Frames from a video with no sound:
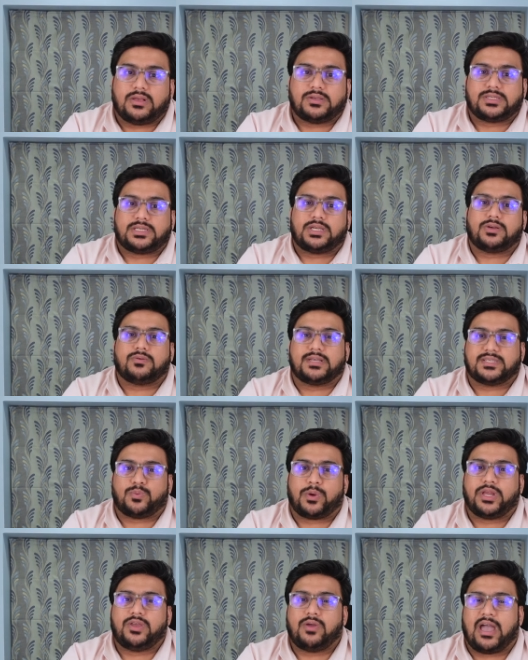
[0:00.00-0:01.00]
those two is
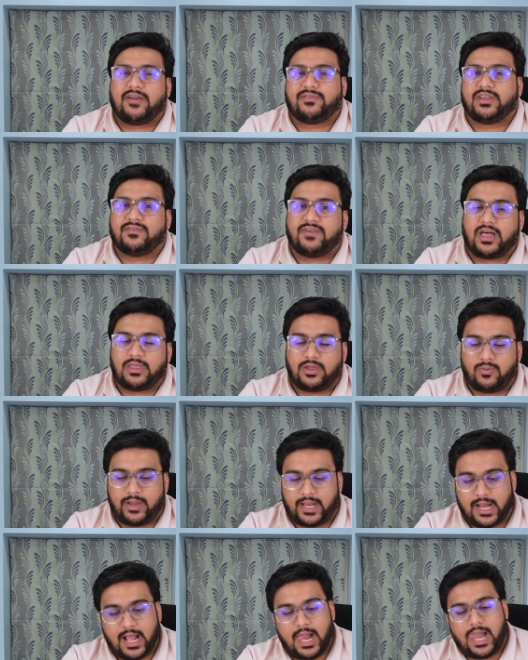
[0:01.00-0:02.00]
where you have to
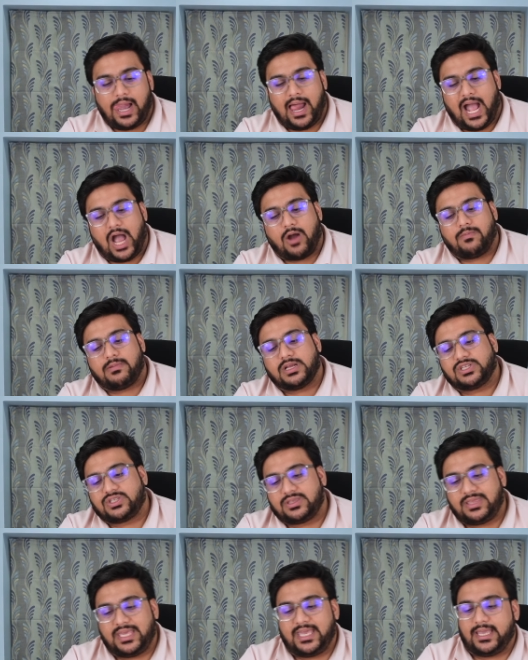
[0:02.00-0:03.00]
evaluate how
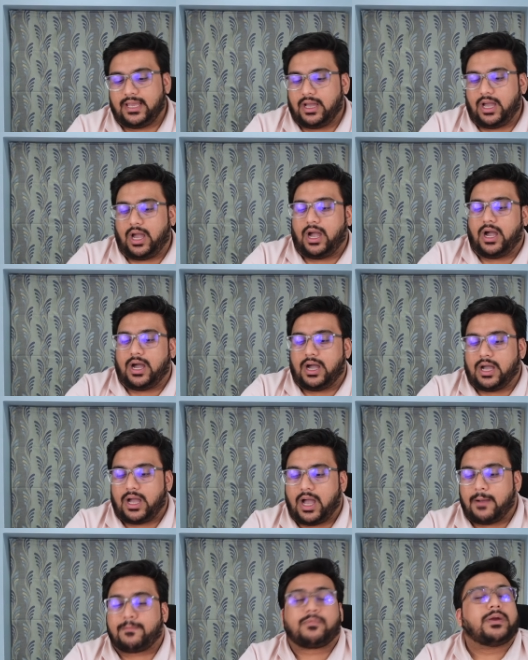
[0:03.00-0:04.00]
much the
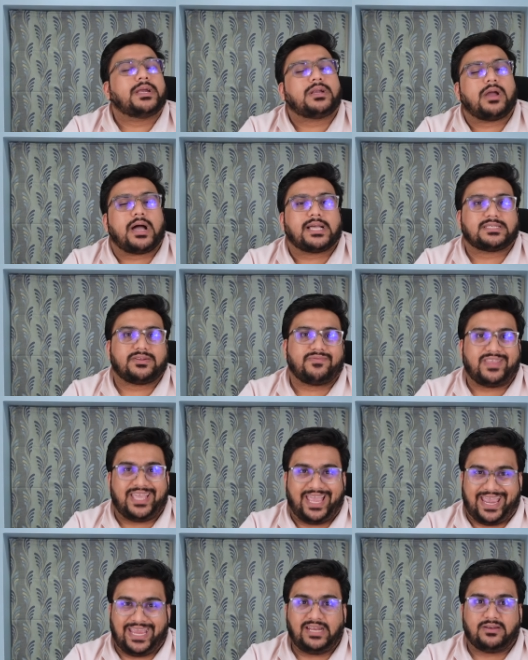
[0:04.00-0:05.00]
upgrade cost of
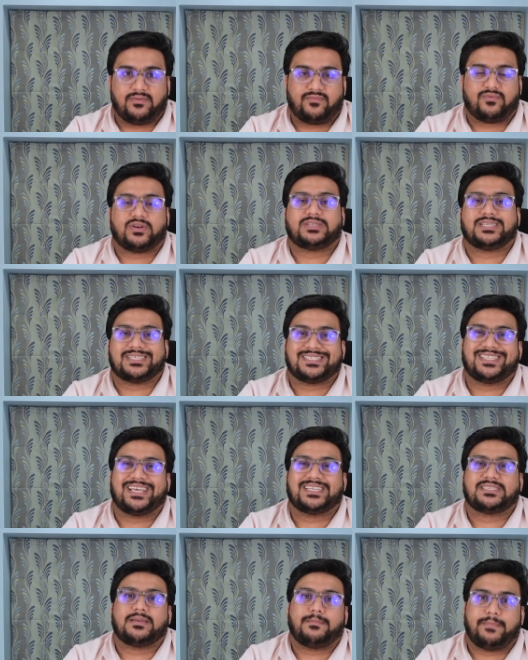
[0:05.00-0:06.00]
the 8 versus
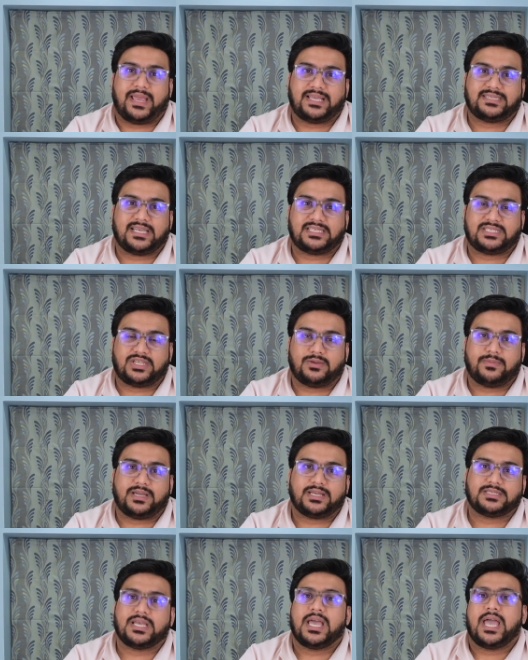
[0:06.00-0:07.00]
this makes sense to you.
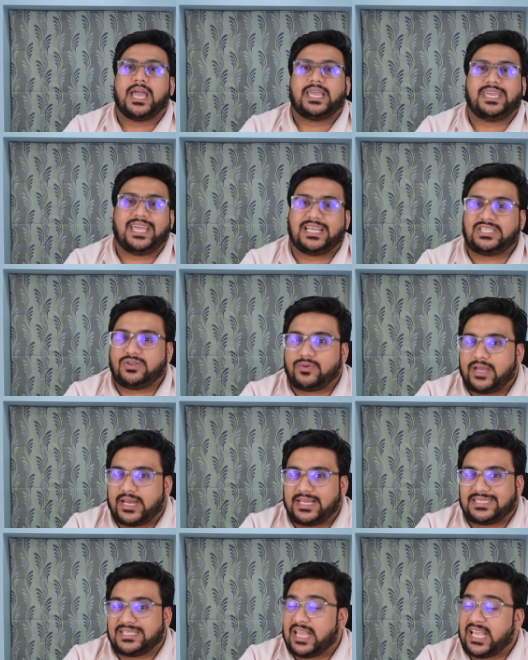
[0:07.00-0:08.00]
Because yes, you'll
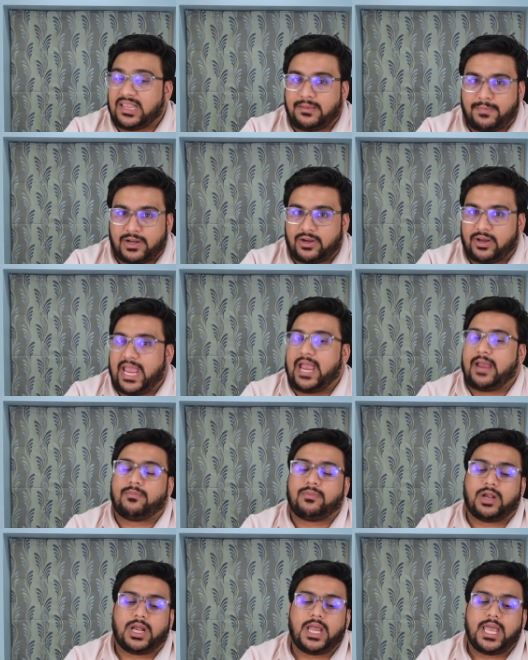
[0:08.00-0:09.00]
get a slightly better
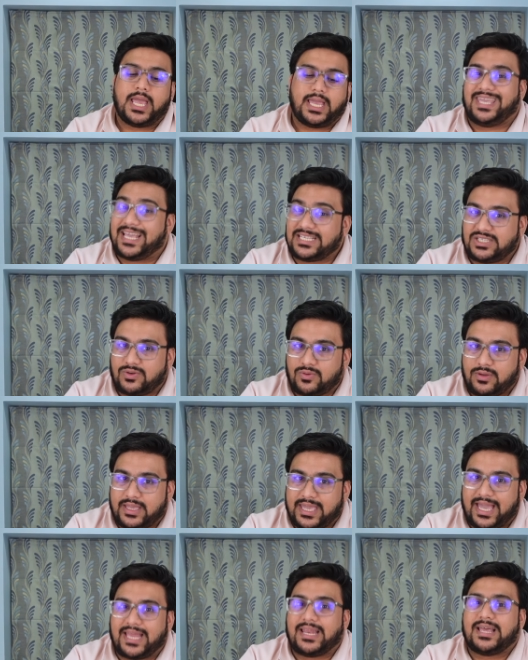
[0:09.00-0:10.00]
camera, yes, you'll
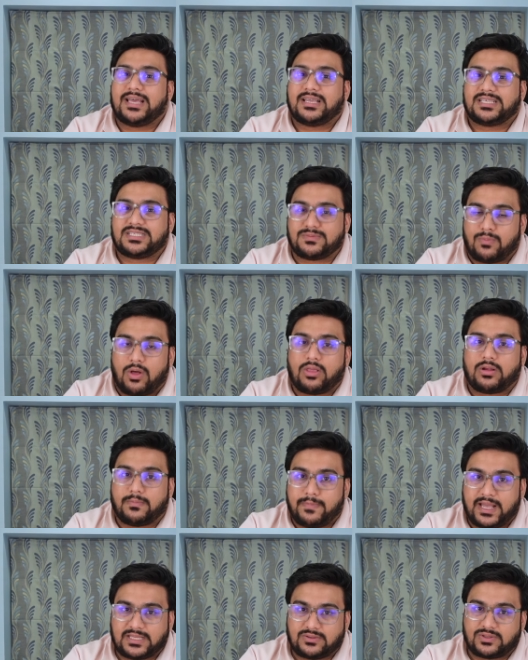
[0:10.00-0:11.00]
get smaller
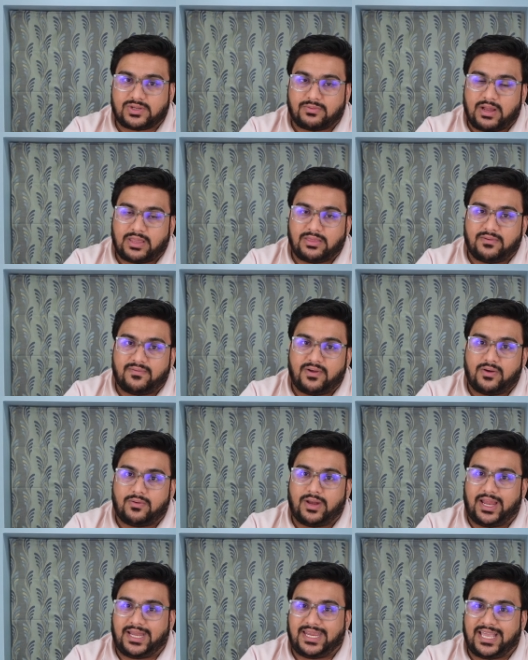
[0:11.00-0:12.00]
bezels around the
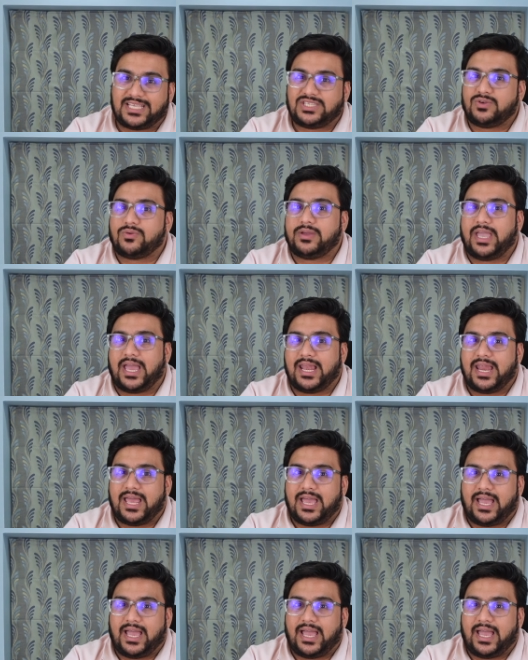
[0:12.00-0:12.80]
phone, and yes, you'll get